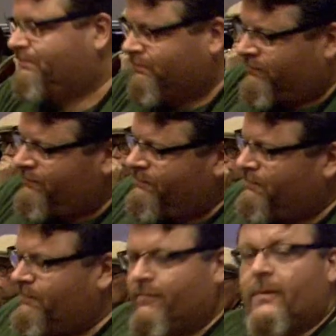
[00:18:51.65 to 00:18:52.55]
Okay, thanks,
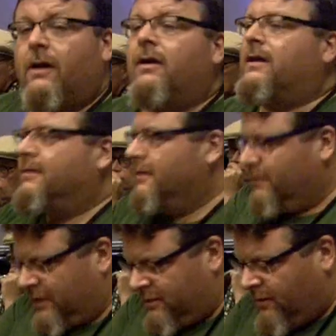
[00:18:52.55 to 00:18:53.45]
Louis. All right,
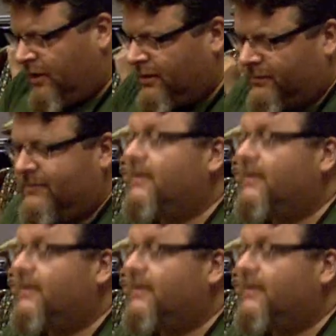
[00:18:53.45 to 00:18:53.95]
thank you all.